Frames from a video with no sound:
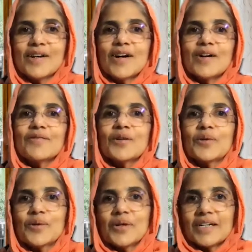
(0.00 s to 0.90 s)
a
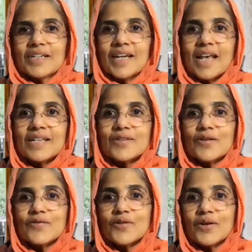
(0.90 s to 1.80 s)
few grains
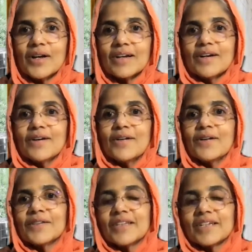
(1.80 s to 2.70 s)
of sugar
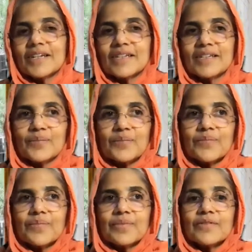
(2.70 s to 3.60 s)
on the tongue.
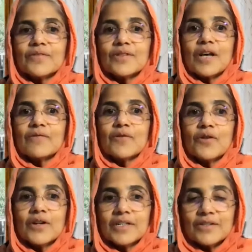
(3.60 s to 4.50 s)
So therefore
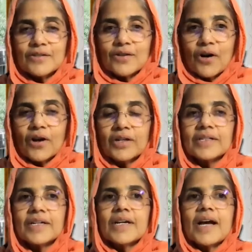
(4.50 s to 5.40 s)
it is salt,
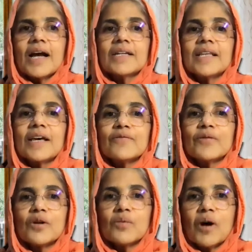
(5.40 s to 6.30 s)
and
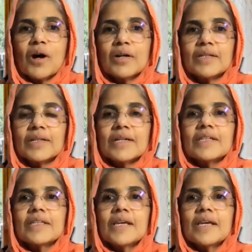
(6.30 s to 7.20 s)
therefore what?
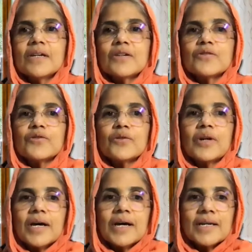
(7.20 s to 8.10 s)
The
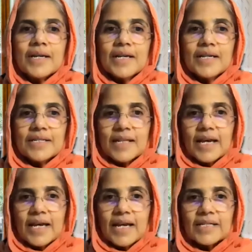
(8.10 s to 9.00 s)
sugar is
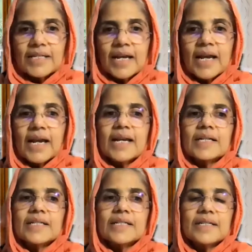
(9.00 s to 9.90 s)

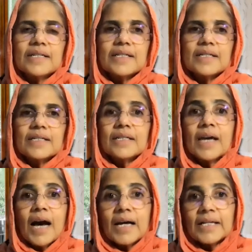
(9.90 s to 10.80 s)
negated.
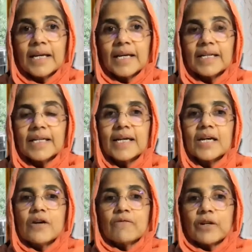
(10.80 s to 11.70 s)
Jnanena,
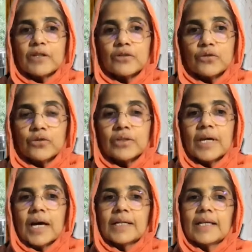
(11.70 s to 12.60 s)
vastu
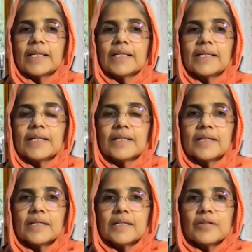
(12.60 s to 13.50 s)
jnanena.
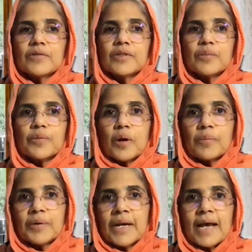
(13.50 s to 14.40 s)
With a
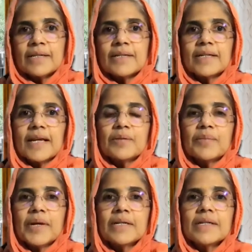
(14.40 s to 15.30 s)
proper
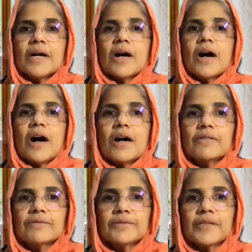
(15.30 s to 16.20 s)
ascertainment of
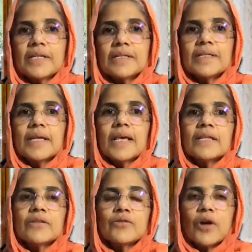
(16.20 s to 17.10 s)
this
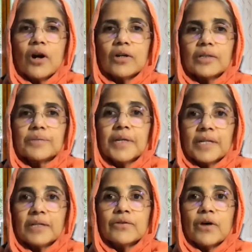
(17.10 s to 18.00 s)
is salt,
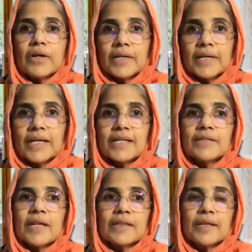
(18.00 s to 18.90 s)
meaning salt here is
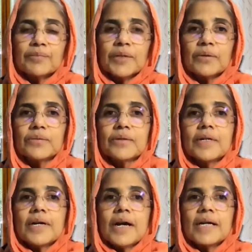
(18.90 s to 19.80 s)
satyam now,
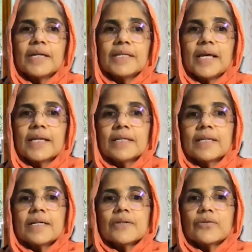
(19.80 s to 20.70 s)
and then
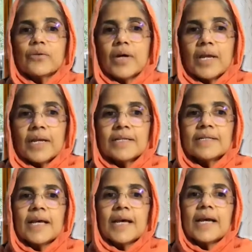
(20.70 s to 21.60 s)
sugar is
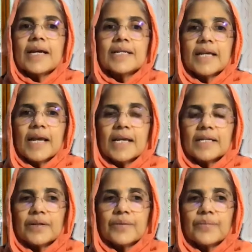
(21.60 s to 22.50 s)
negated.